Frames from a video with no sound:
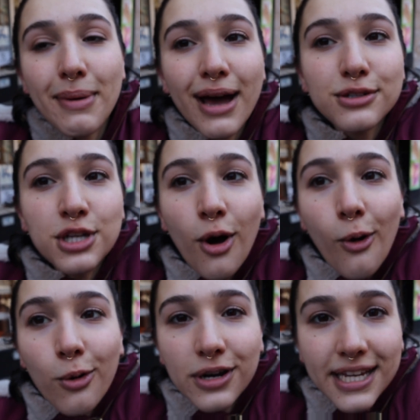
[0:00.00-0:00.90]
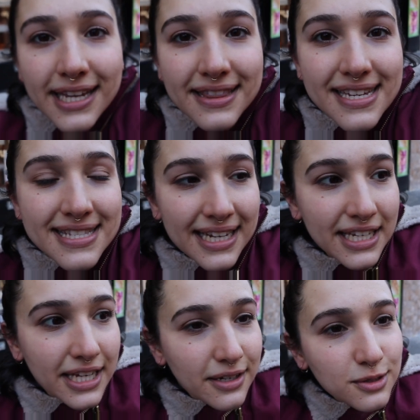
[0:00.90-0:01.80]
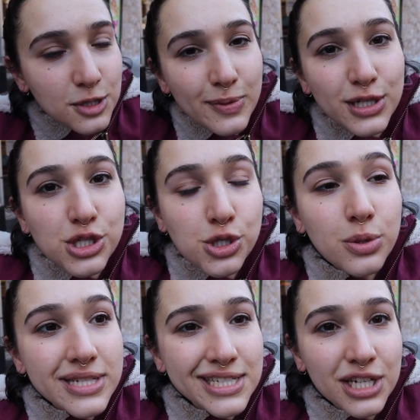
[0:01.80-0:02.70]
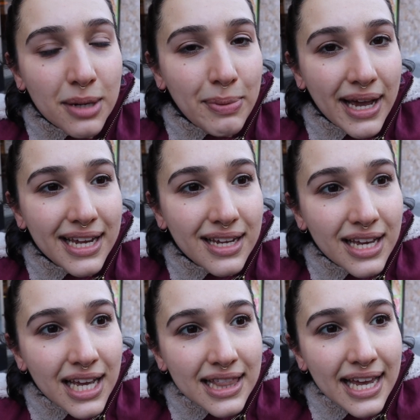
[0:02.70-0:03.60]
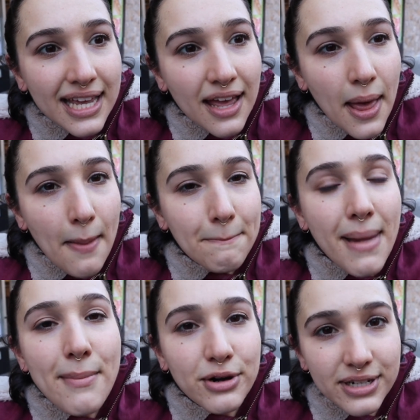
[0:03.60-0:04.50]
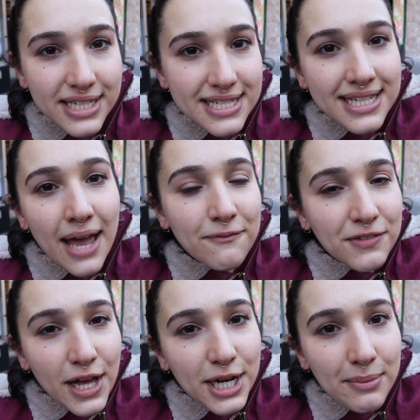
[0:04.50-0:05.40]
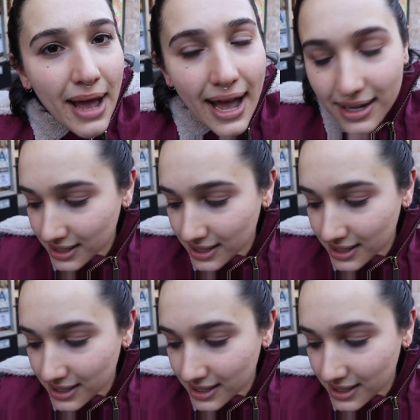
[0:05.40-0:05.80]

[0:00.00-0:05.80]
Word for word: about or eaten these in years, but as soon as I took a bite, like, memories came flooding back.